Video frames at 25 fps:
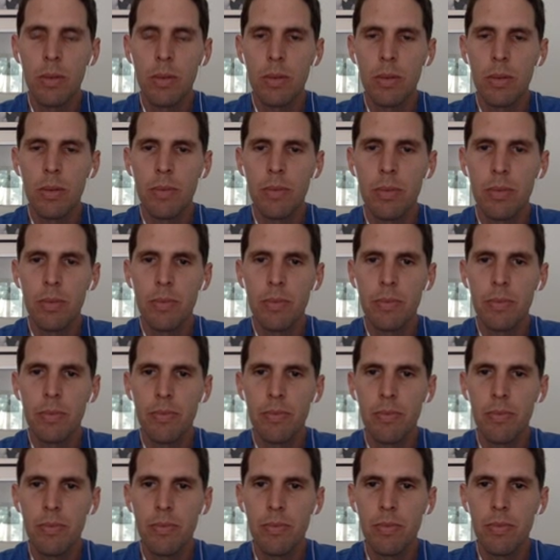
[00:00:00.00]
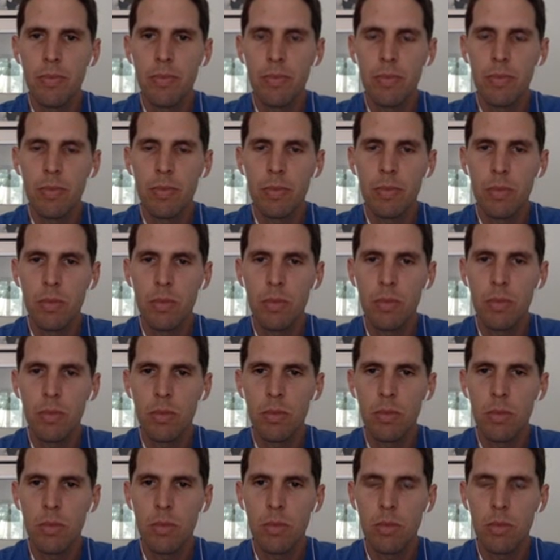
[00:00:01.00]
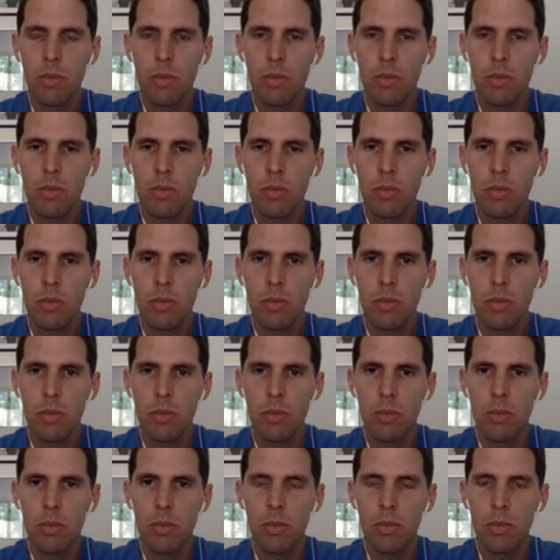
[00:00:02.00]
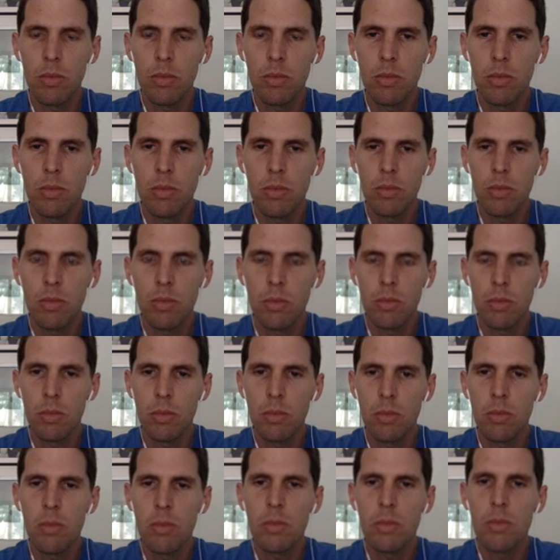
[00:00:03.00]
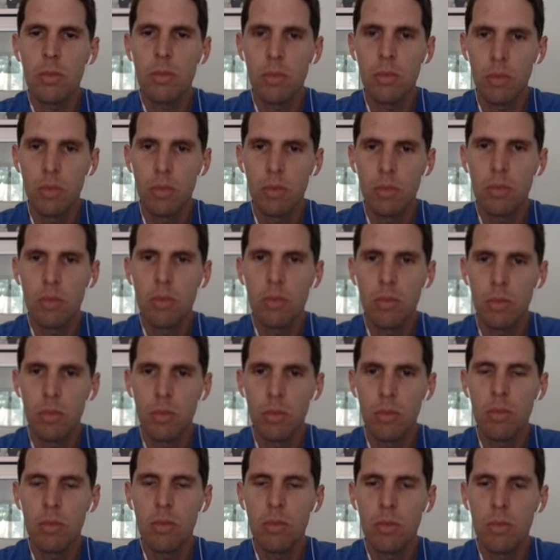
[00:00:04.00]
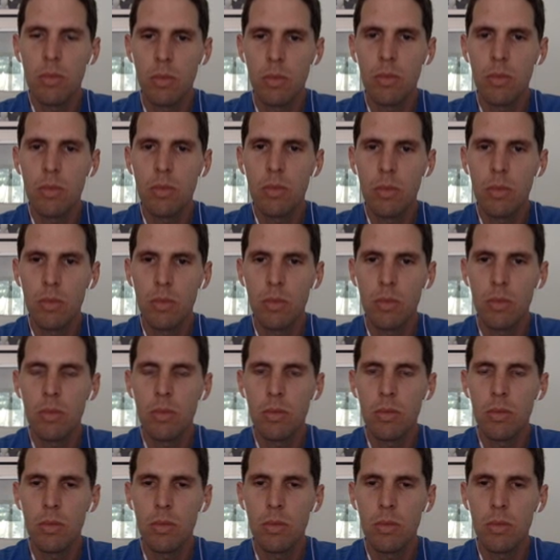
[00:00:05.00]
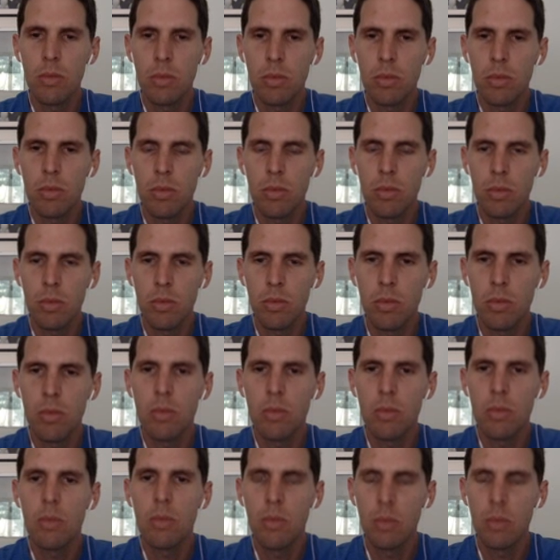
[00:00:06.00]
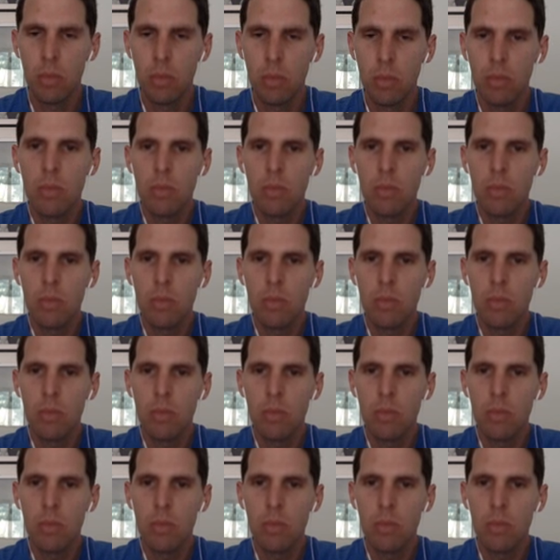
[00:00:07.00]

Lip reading: (not speaking)